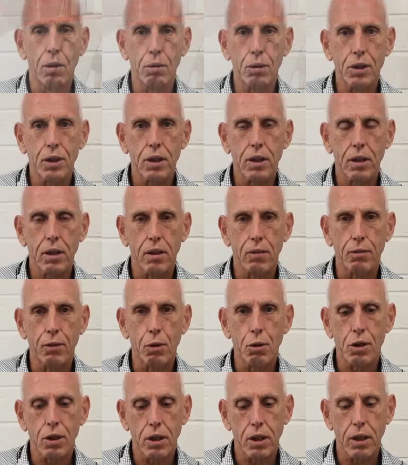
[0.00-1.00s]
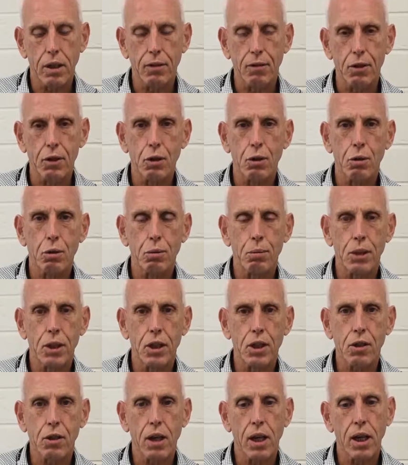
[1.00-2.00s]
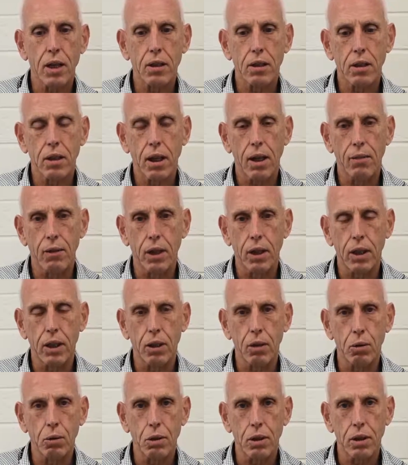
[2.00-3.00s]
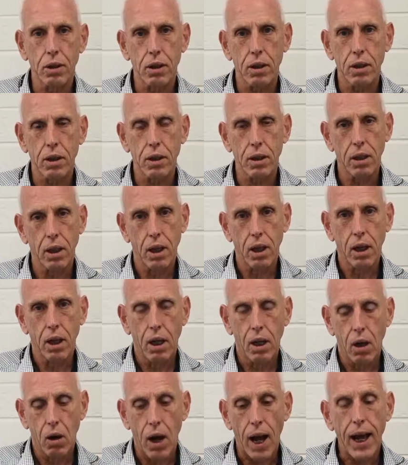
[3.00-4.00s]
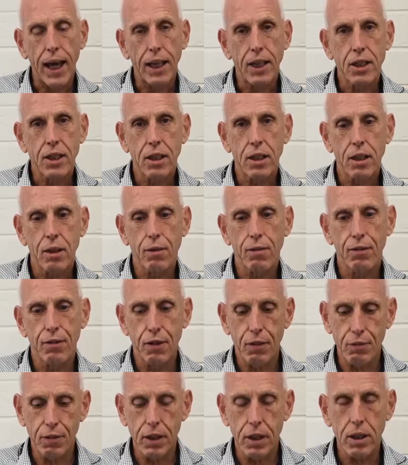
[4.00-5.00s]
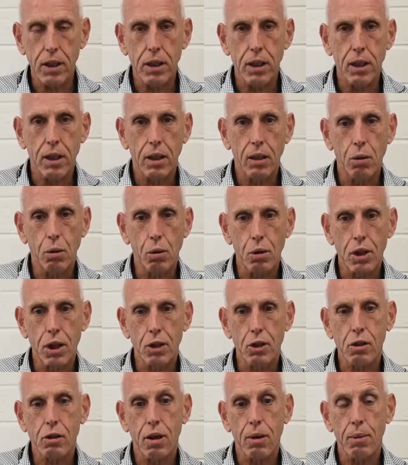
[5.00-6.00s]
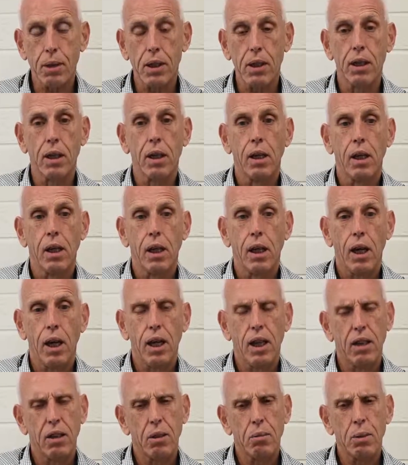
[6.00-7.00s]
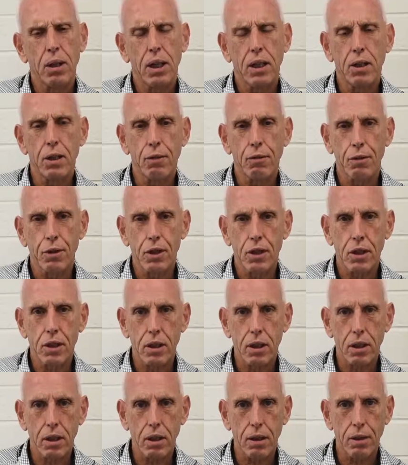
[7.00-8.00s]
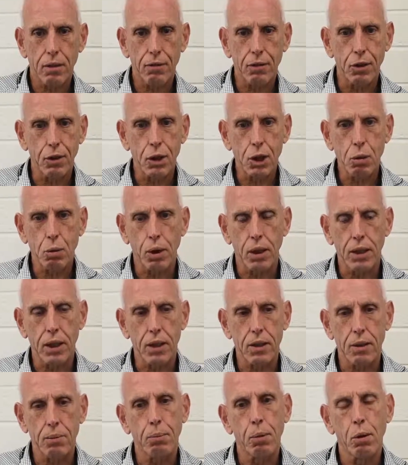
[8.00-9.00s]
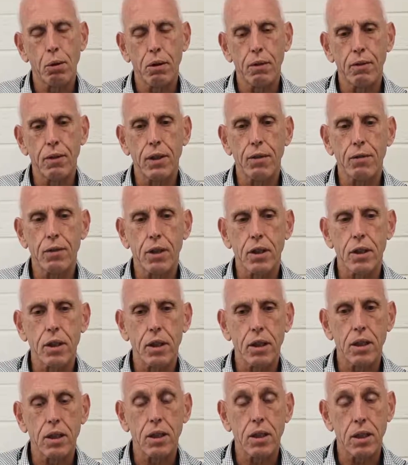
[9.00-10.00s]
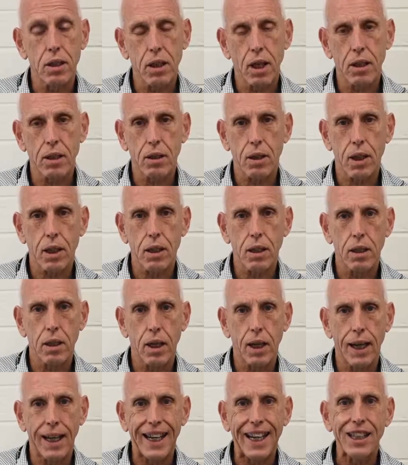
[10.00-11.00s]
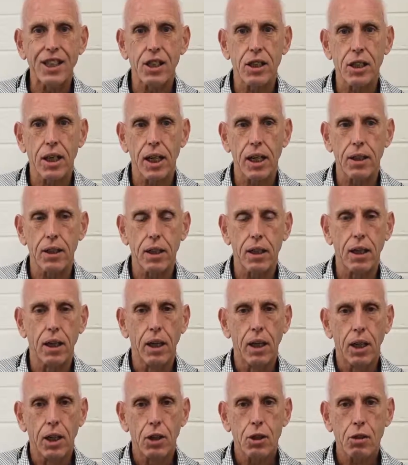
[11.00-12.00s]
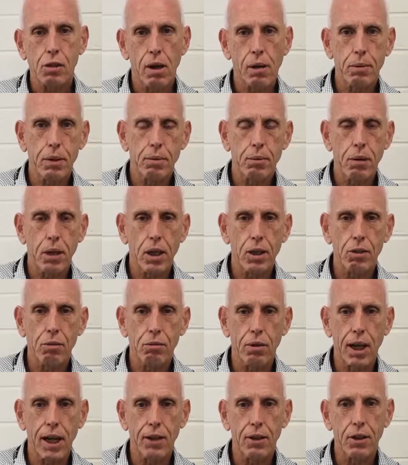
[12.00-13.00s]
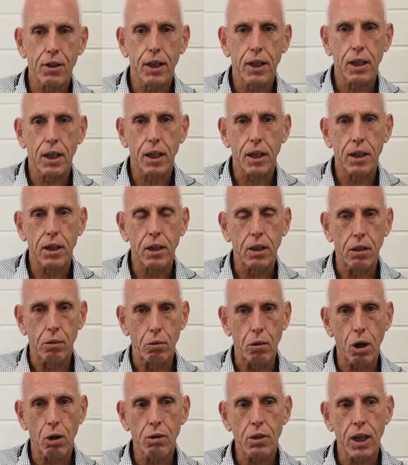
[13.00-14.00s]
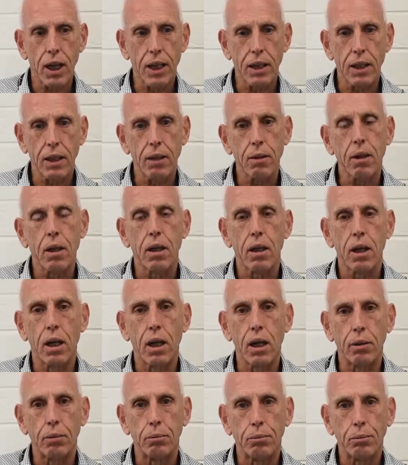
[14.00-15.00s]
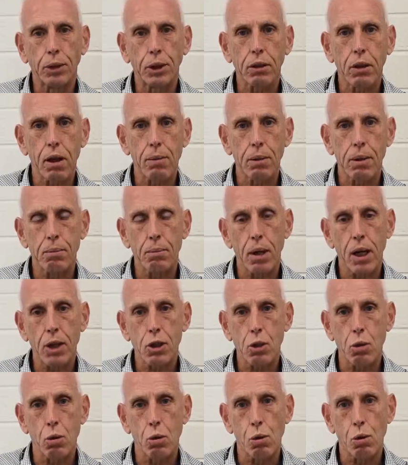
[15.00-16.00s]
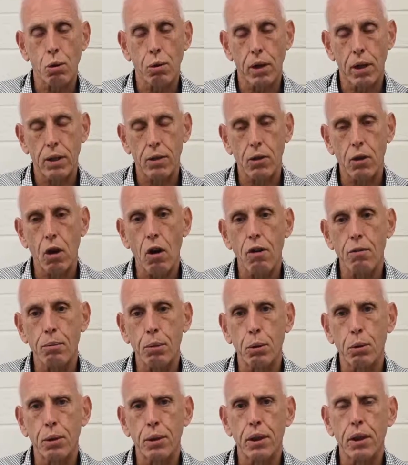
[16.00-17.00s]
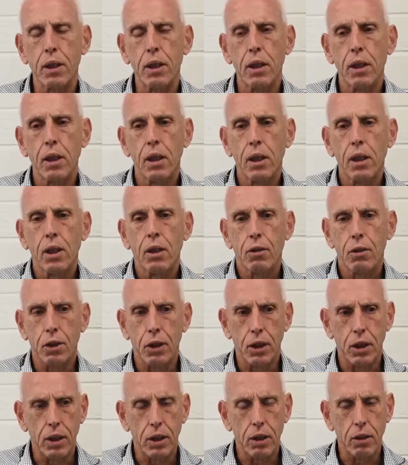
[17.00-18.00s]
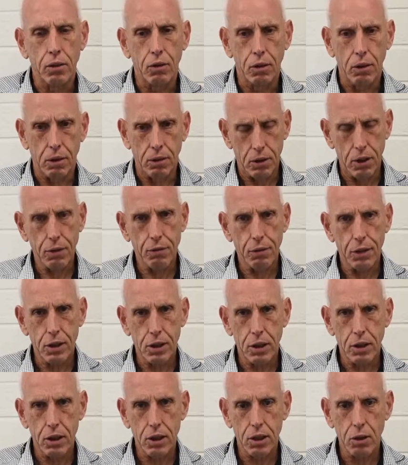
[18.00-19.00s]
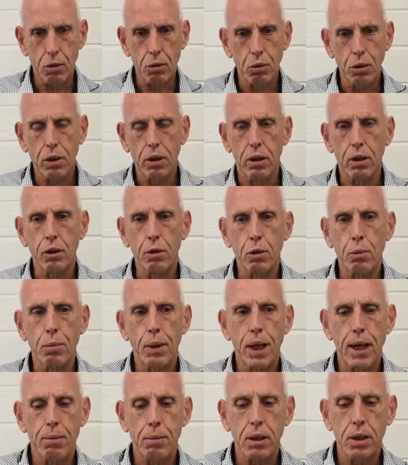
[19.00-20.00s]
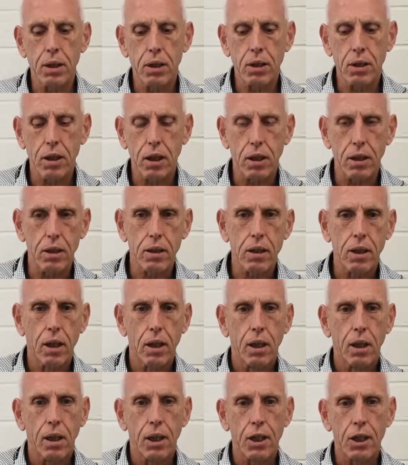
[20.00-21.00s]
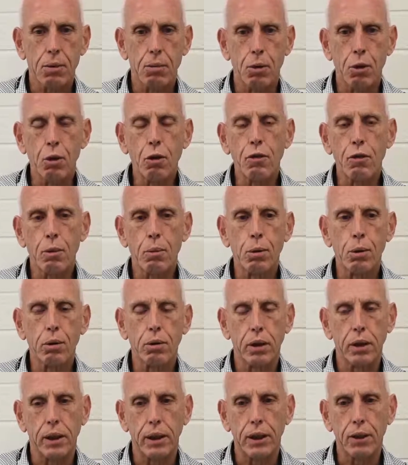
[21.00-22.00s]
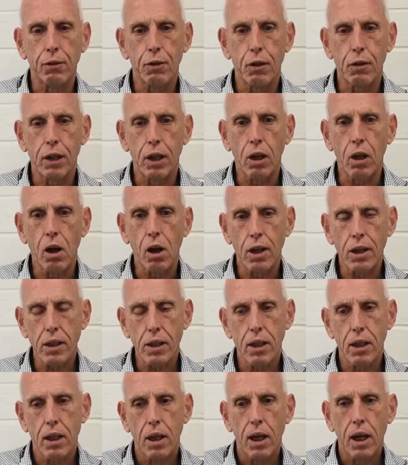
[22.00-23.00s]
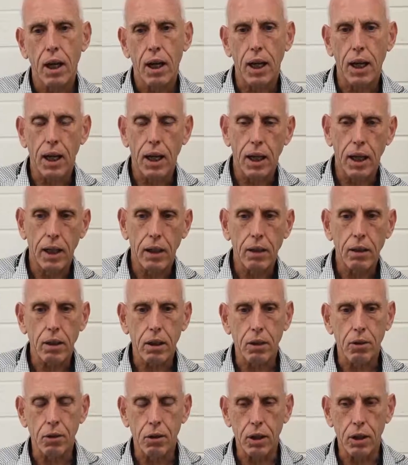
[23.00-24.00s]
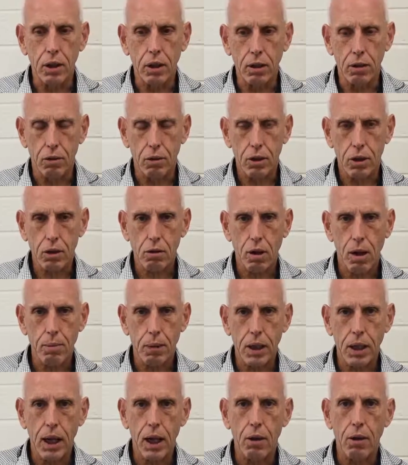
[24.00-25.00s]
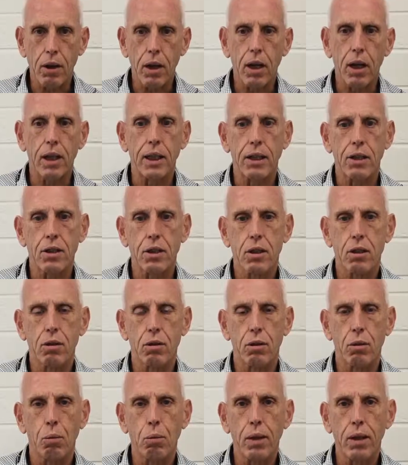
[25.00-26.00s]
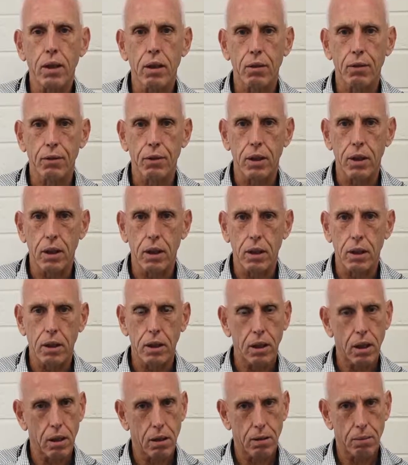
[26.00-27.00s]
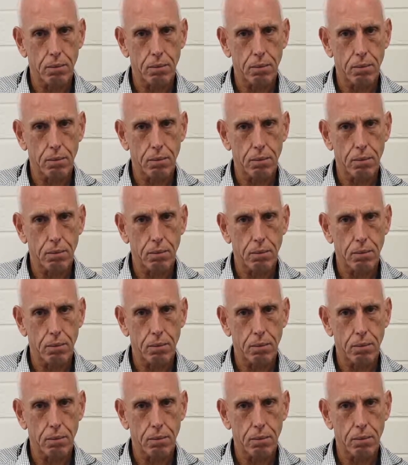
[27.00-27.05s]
was fortunate enough to be trained and have a look at the Antea 50 auto scrubber, and the main difference for this one as a point of difference is this has an agitator scrubbing brush rather than a rotating scrubbing brush or drive board. The difference to this little baby is that it's manoeuvrable, it's very light, and the scrubbing area is to the width of the